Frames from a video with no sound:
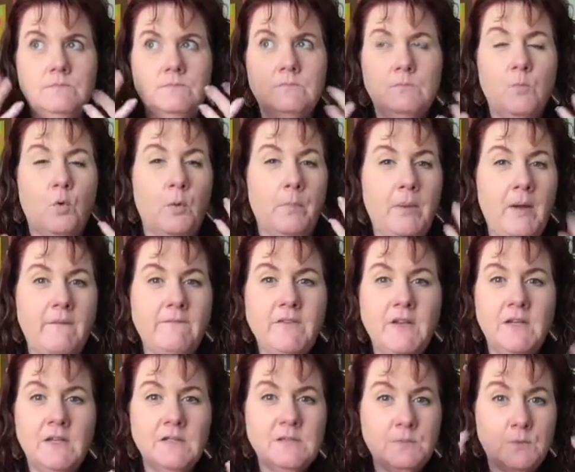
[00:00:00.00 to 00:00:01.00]
more
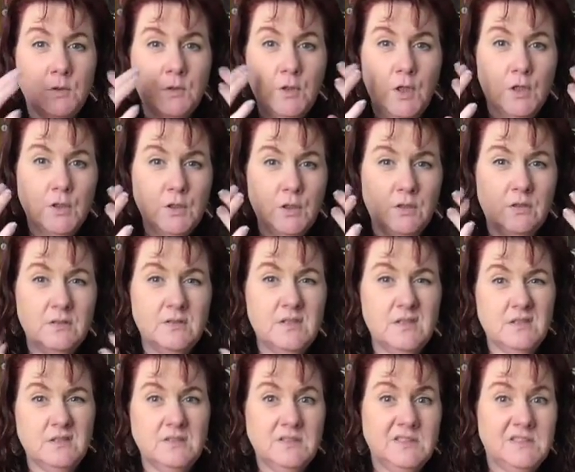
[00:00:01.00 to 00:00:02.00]
puffiness, more dark
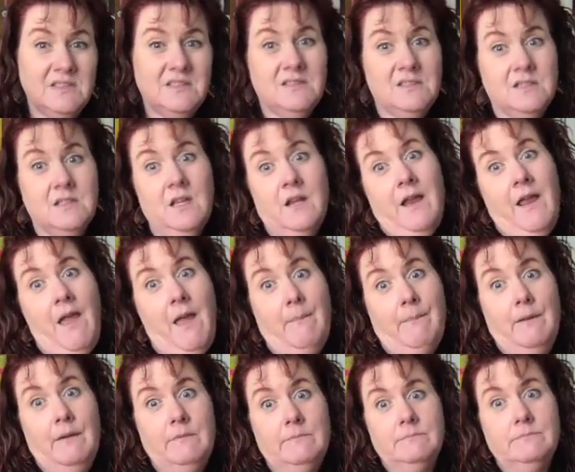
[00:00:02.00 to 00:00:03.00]
circles. This is going to
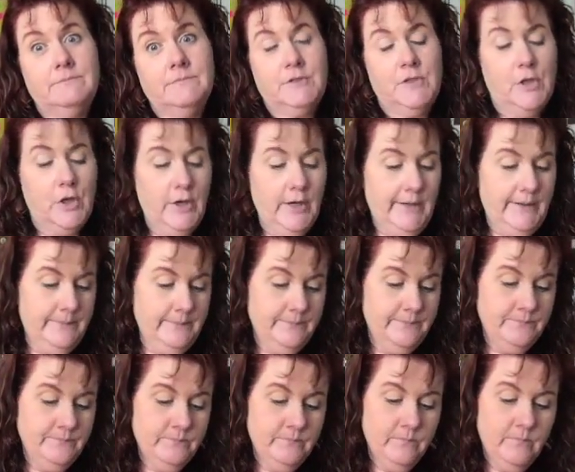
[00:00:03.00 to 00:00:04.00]
happen. Sorry.
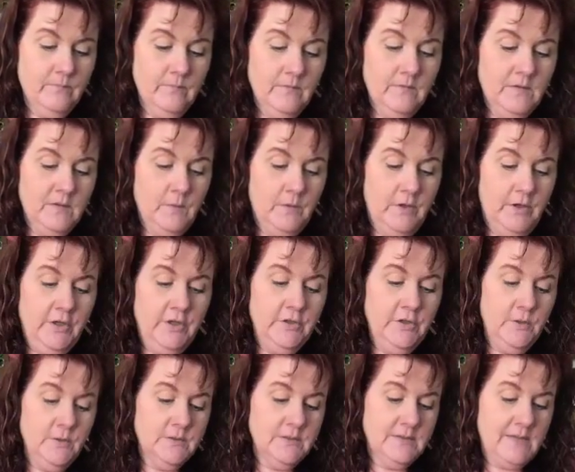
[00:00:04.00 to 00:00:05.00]
So what you can
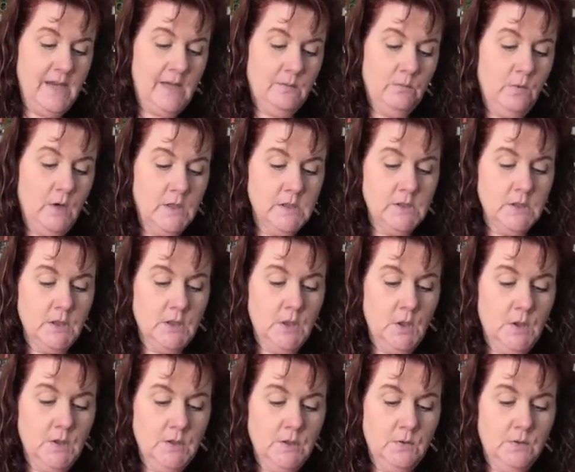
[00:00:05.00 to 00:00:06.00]
do is just add water or
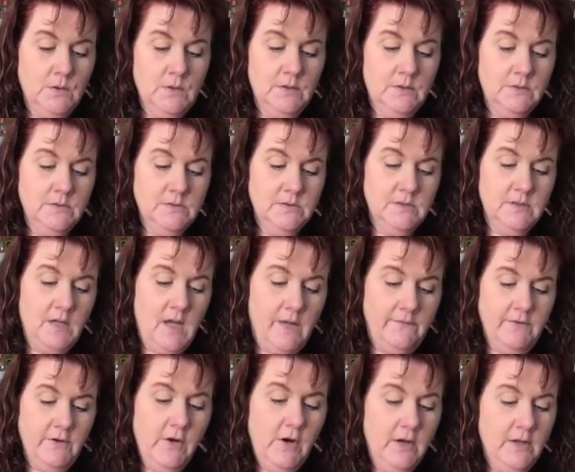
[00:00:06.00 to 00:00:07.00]
coconut oil to the
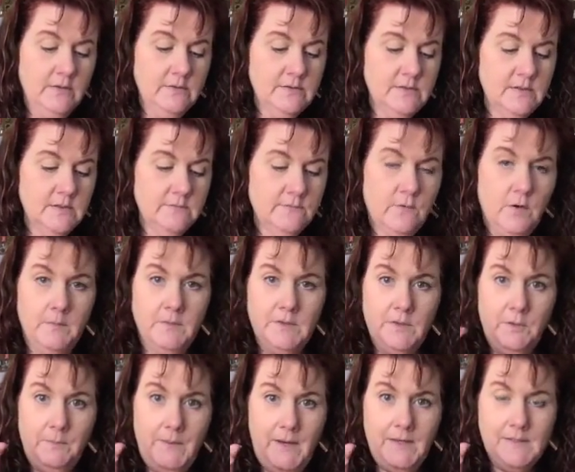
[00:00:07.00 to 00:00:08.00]
coffee grounds, form a
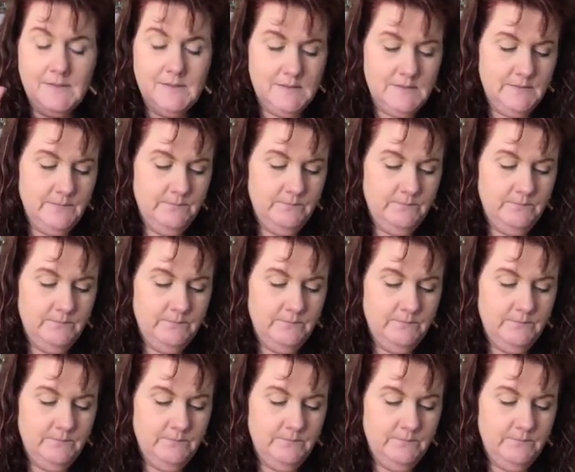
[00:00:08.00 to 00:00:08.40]
little paste,